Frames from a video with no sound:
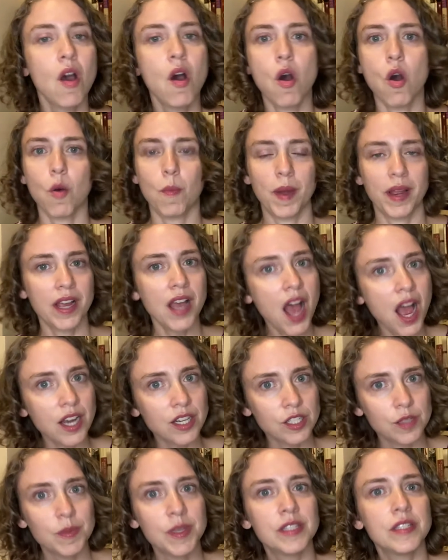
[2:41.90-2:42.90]
Oh my
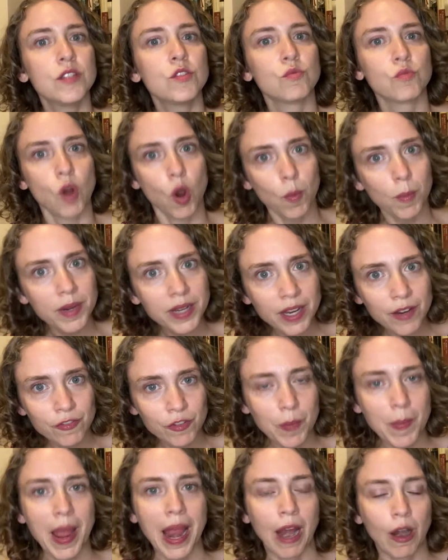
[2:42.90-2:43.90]
gosh, Mrs. Romany
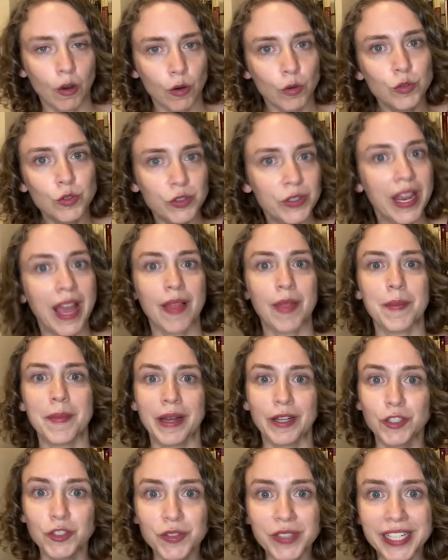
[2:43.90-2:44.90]
from Arrowtree
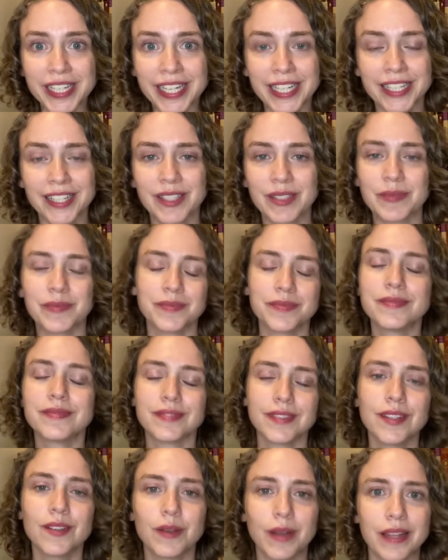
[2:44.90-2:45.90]
Elementary?
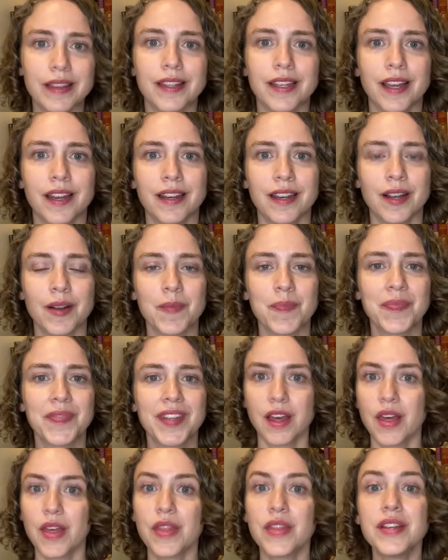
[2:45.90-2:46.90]
You get the idea.
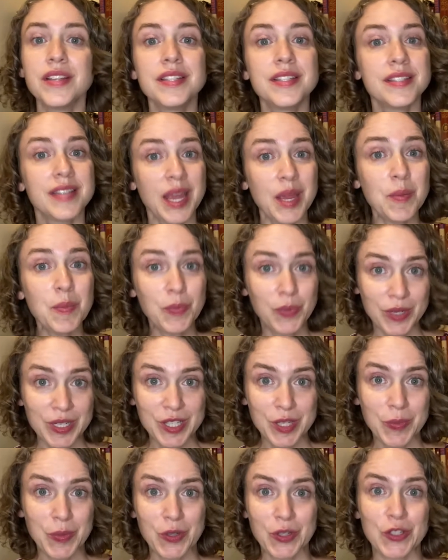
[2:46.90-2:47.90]
This same
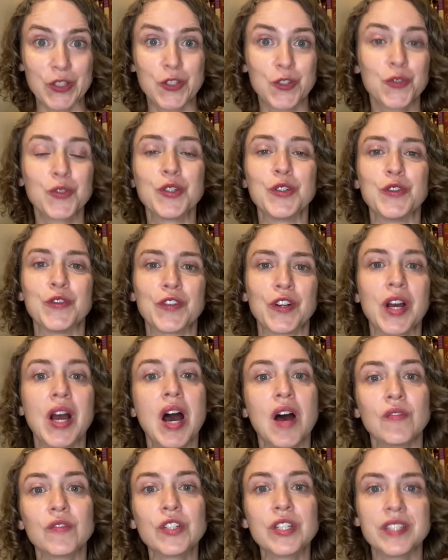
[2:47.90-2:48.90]
principle is true for
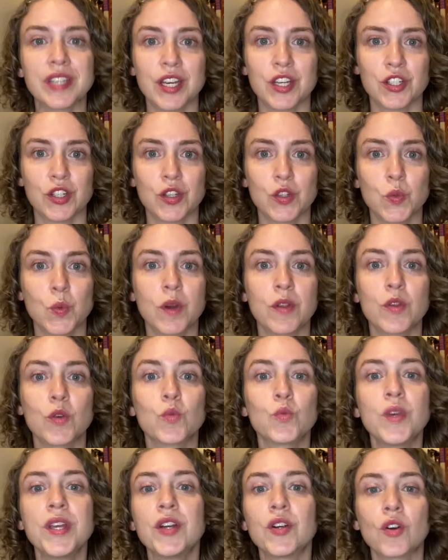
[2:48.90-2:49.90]
conversations where the
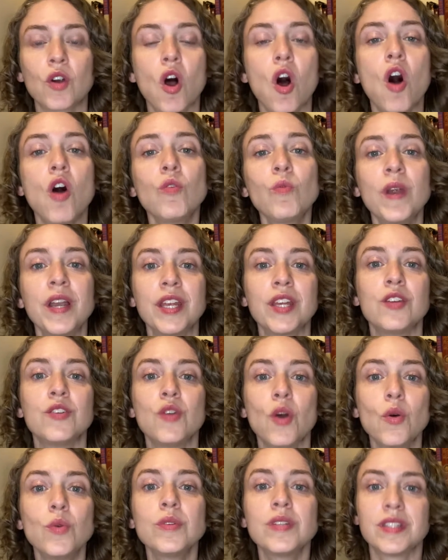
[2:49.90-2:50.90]
reader already
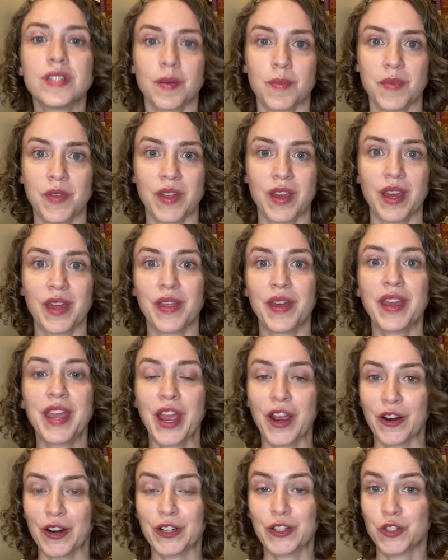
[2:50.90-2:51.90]
knows something the
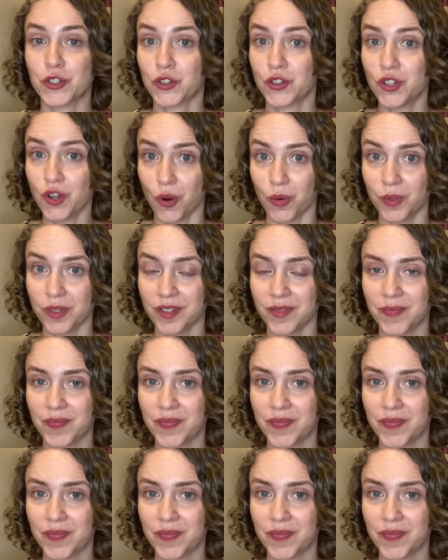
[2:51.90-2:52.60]
characters don't.